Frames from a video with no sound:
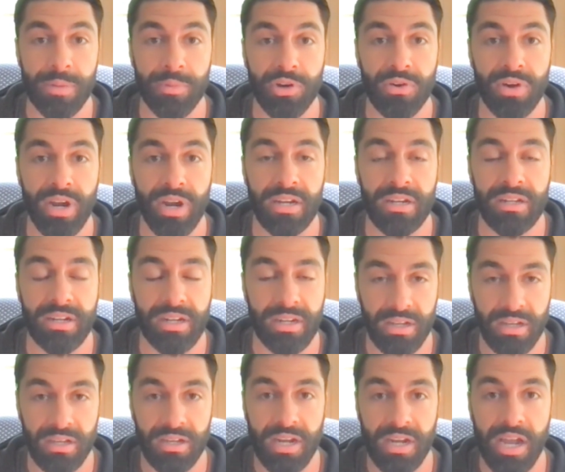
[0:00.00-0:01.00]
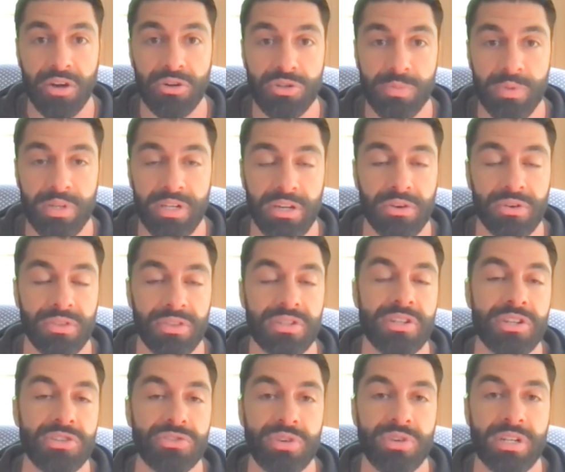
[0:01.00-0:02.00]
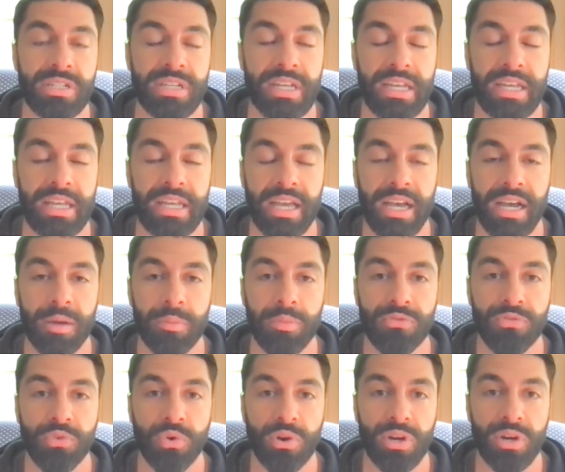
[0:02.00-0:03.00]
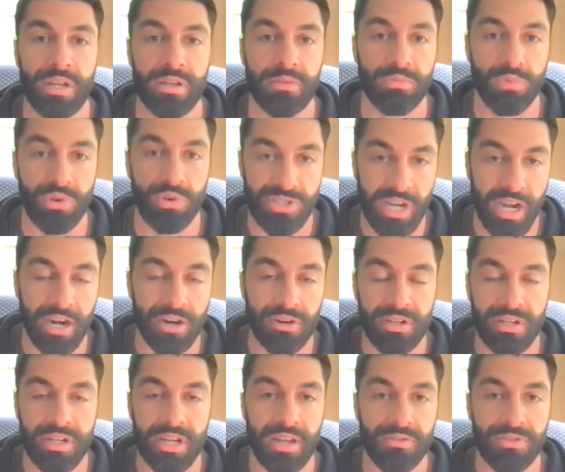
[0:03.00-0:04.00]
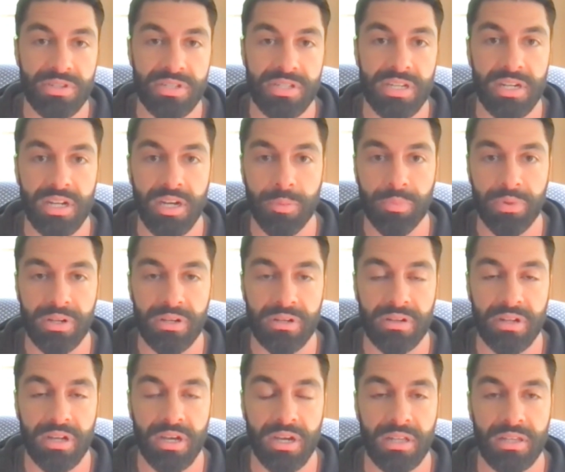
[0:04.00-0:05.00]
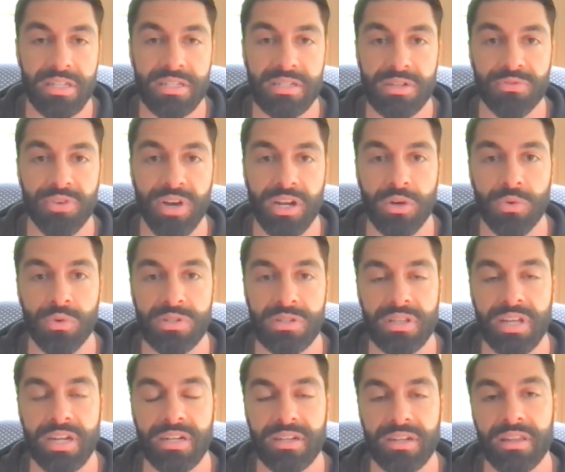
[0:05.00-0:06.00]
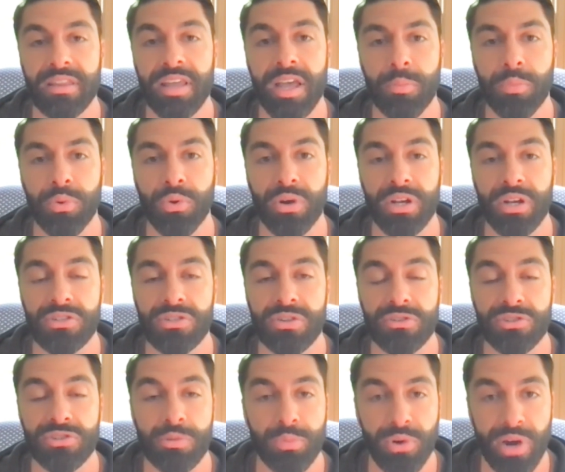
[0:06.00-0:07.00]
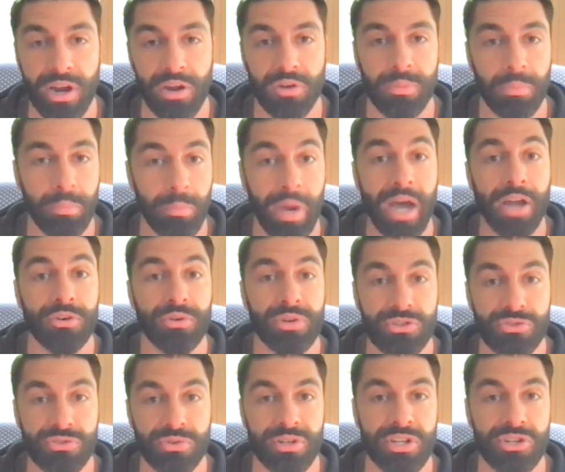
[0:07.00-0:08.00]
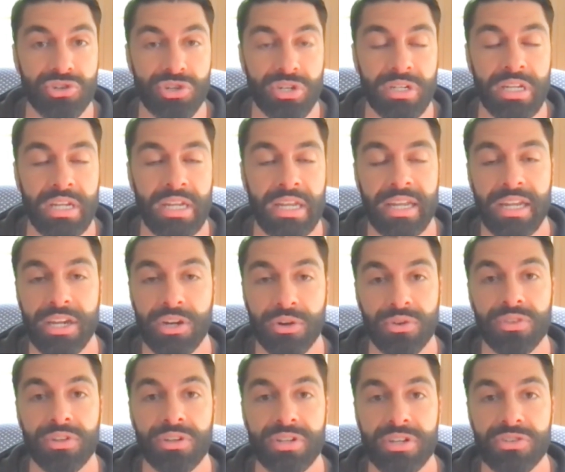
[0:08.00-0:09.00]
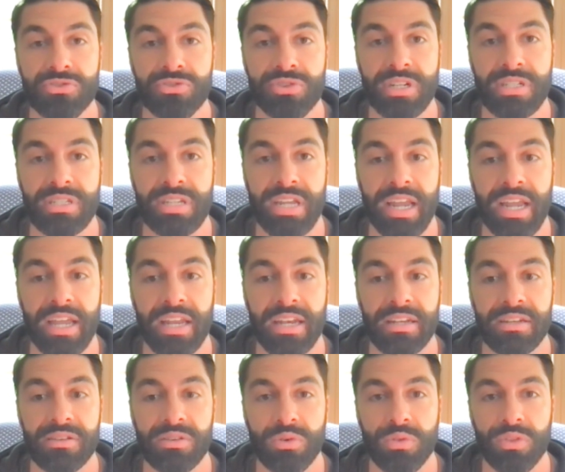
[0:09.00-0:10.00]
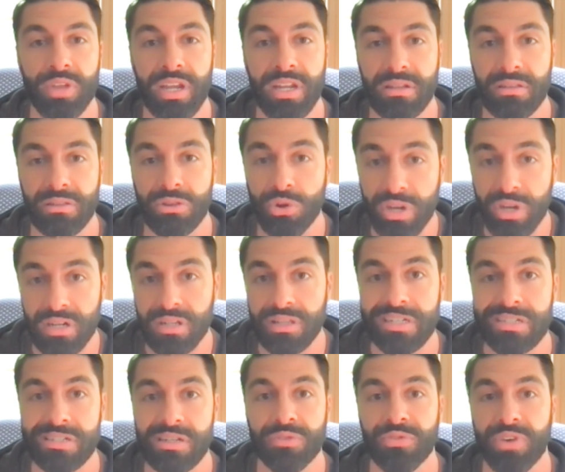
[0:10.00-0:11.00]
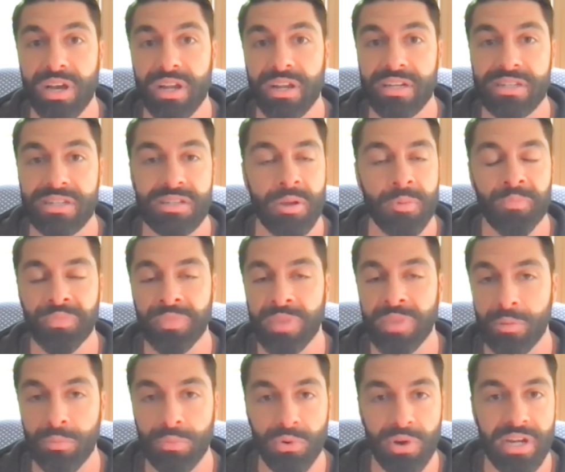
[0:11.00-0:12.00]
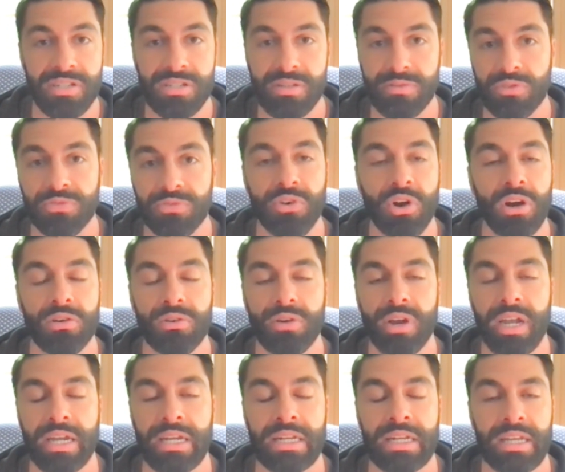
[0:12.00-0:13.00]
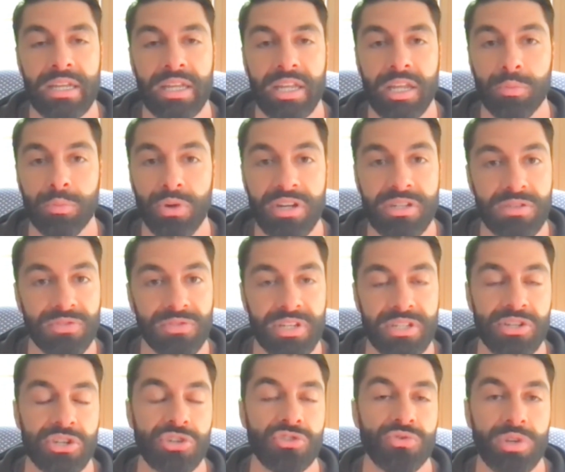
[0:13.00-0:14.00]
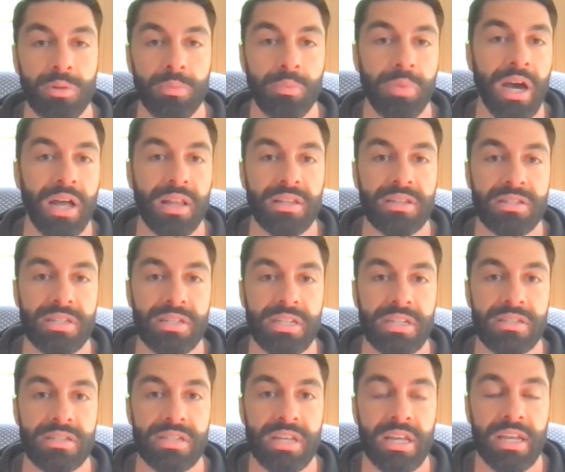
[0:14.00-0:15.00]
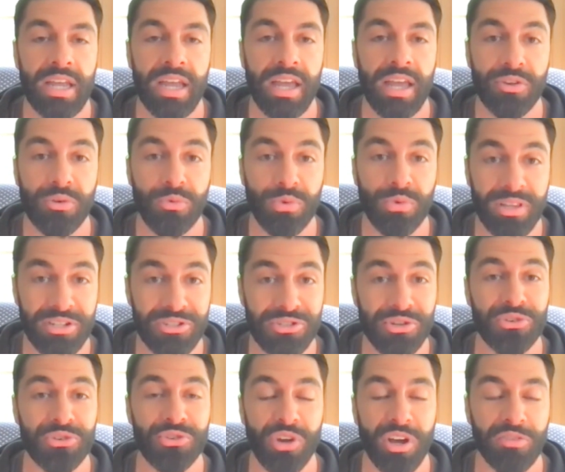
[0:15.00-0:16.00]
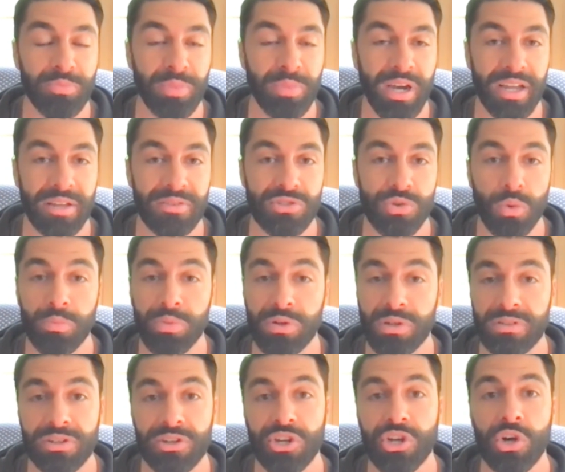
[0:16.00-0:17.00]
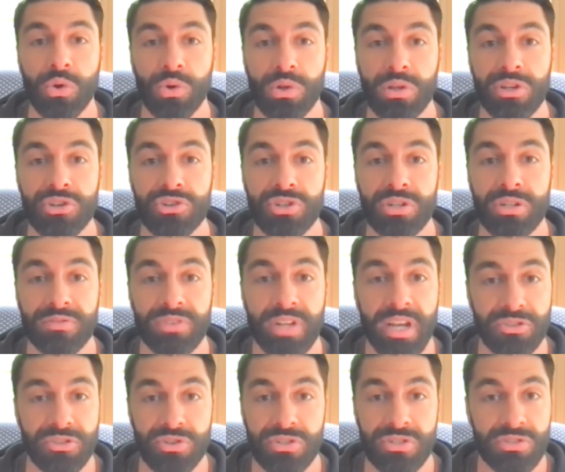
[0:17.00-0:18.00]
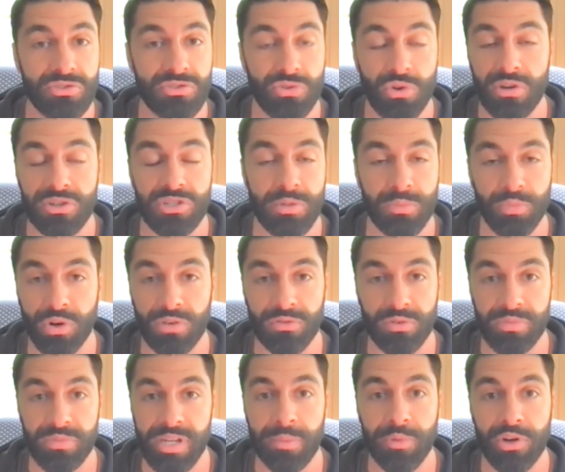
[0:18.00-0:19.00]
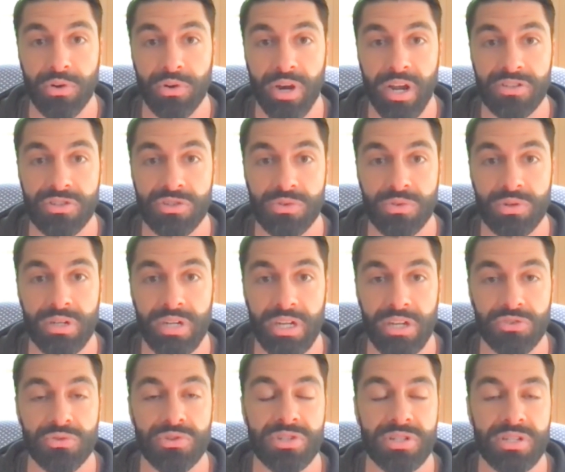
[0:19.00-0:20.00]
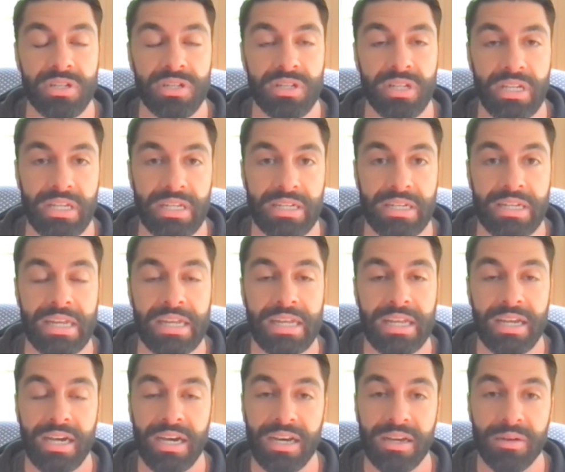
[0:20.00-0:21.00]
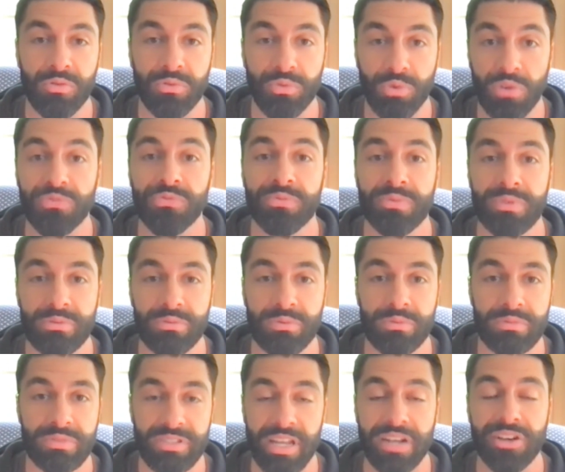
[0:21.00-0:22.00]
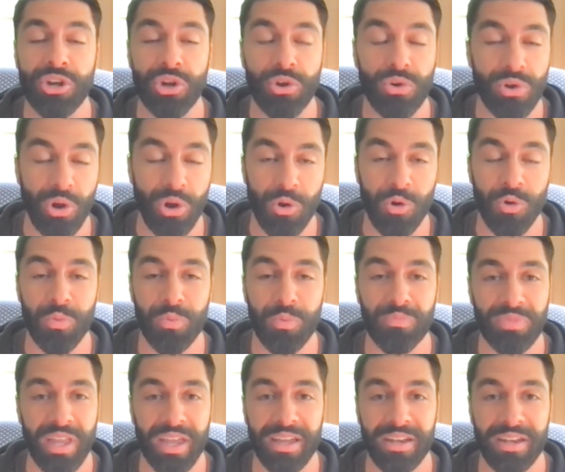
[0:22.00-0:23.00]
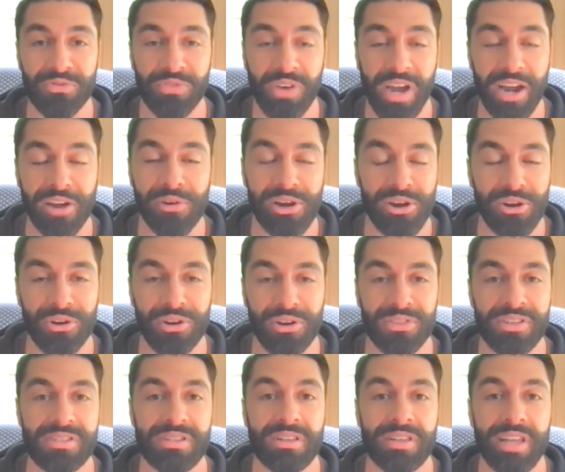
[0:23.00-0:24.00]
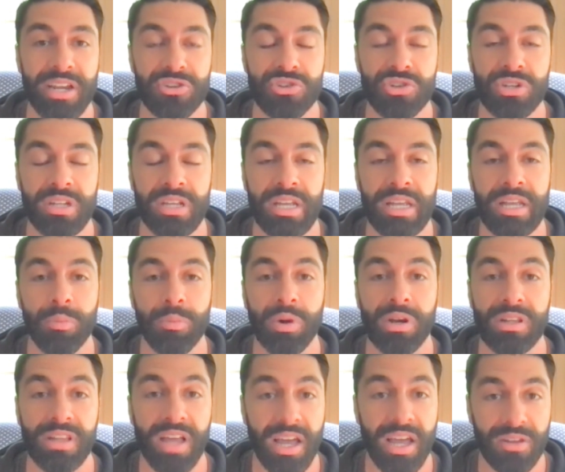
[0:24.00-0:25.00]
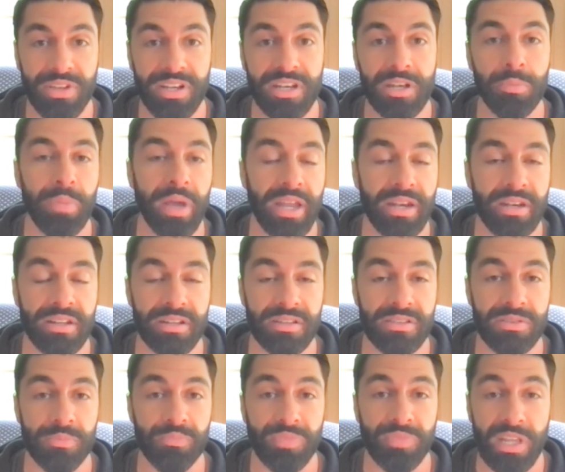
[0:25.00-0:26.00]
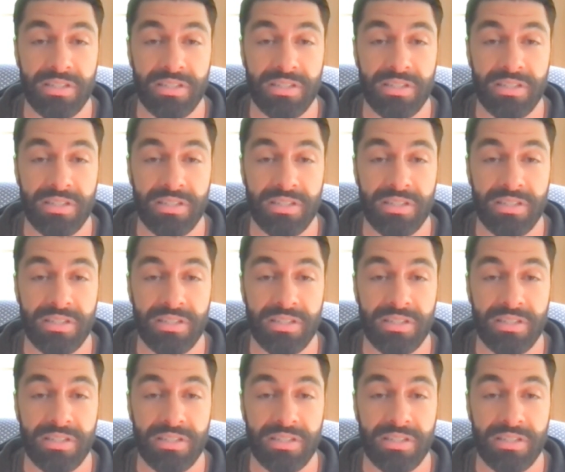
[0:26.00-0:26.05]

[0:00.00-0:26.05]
Democratic uh, congressman here in the district, uh, before he retired and gave the seat up. And uh, Elise Stefanik was elected at that point. So there's a proud moderate tradition here in the district. And they look at Elise Stefanik's embrace of the far right, embrace of these extreme policies and they're really turned off by it. So we're building a coalition of not just strong support from Democrats who are interested in uh, ref- sending her home and firing her in this election, but a lot of independents.